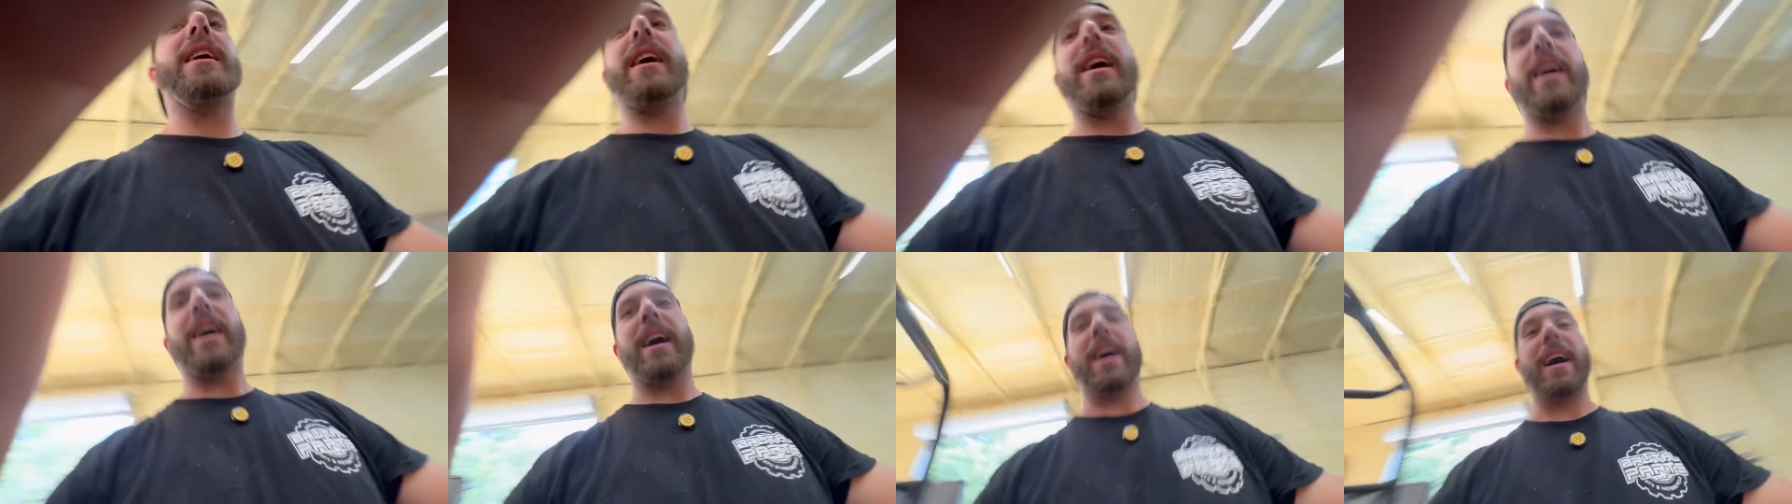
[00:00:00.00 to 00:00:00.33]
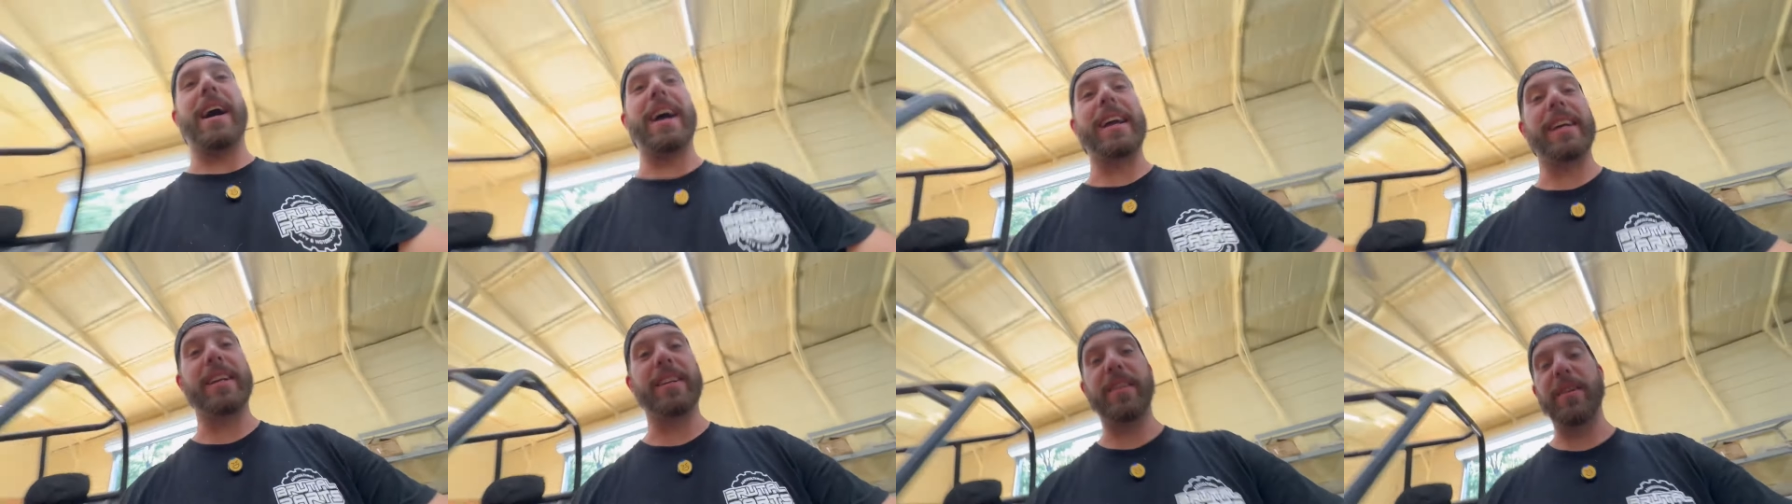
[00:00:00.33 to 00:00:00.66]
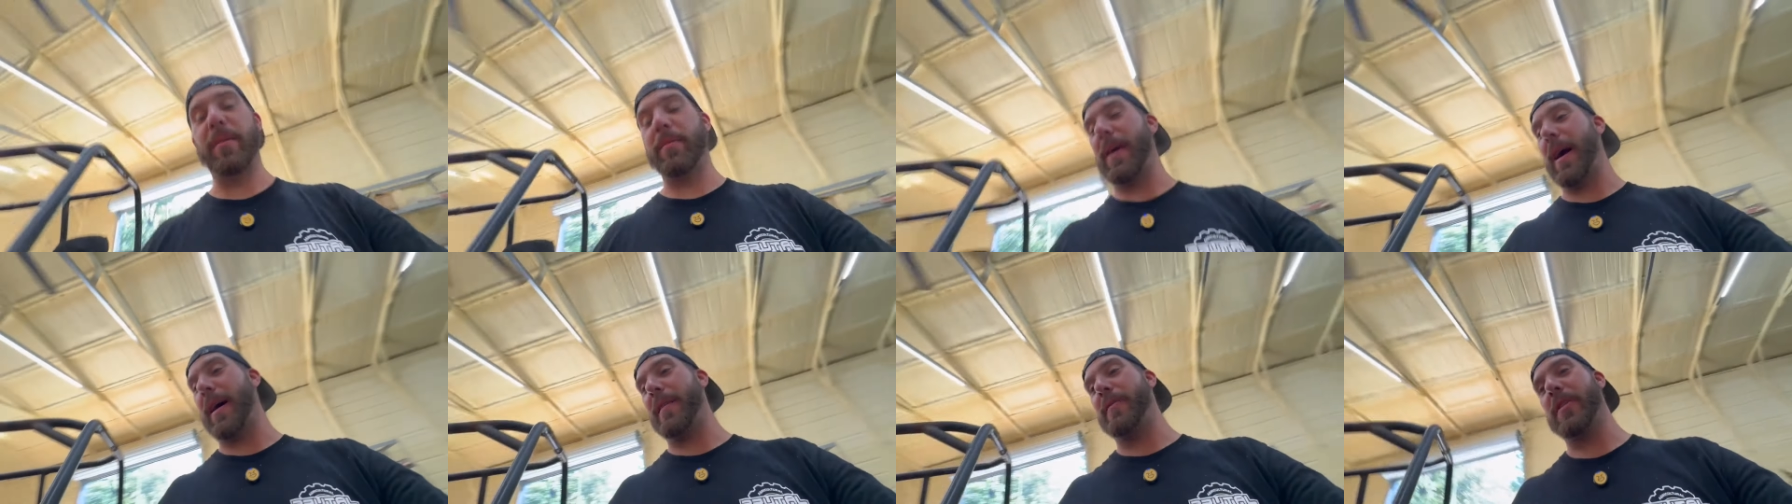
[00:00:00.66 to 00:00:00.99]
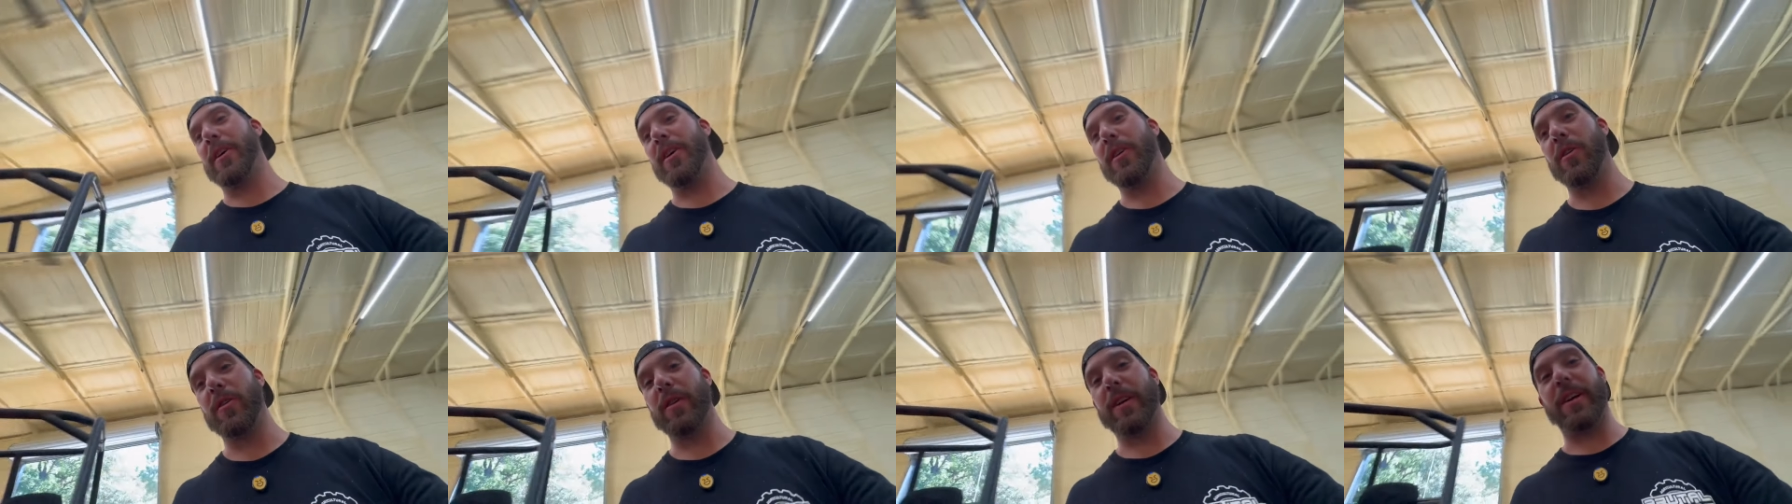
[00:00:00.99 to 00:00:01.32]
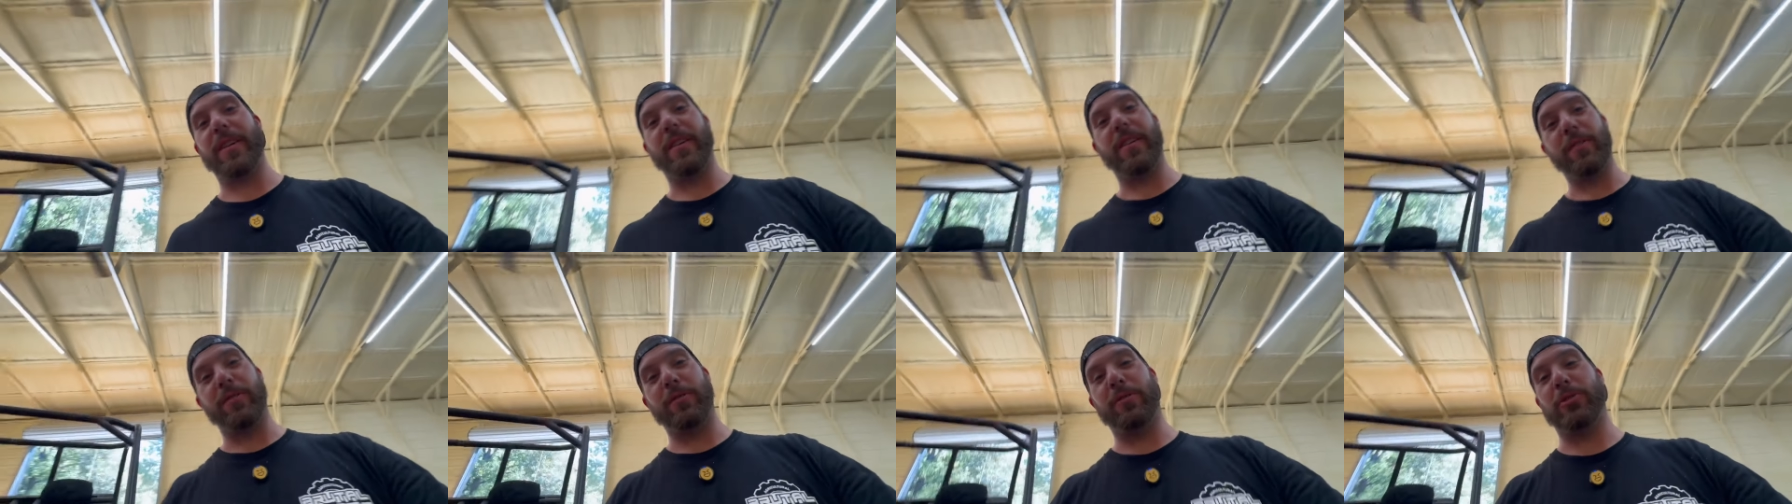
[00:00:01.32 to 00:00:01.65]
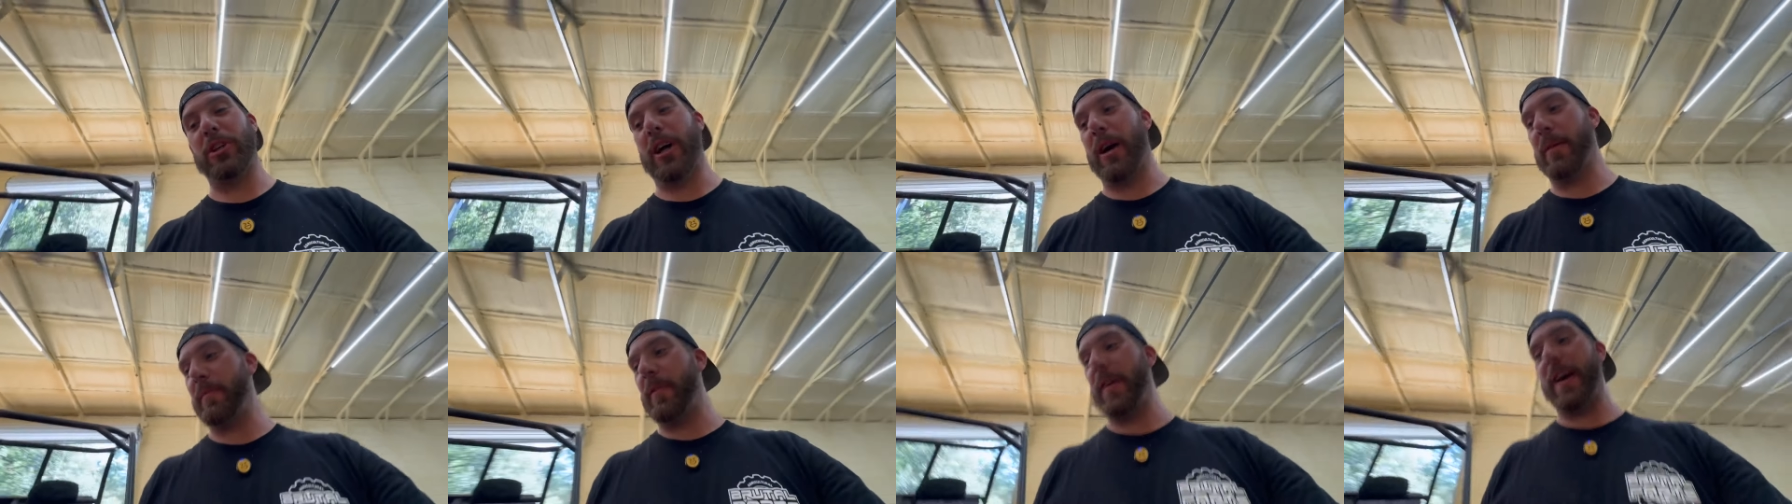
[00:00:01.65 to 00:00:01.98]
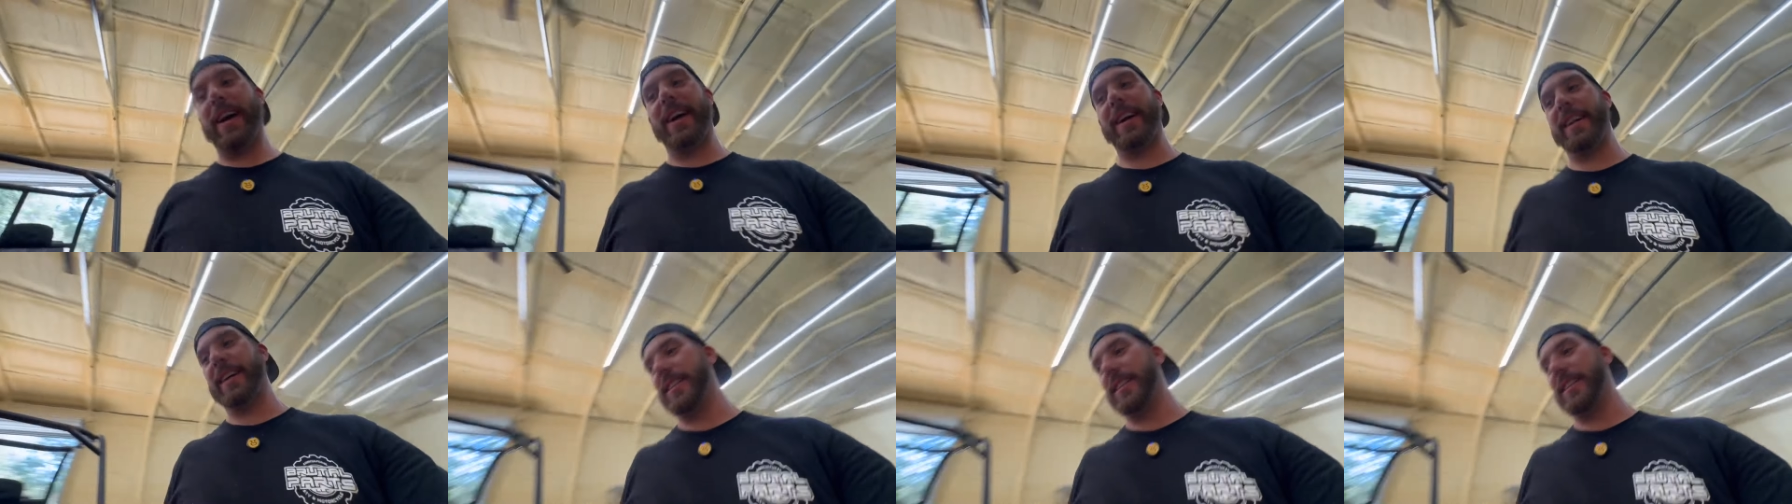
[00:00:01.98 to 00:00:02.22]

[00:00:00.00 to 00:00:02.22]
I ended up having to go get another shop vac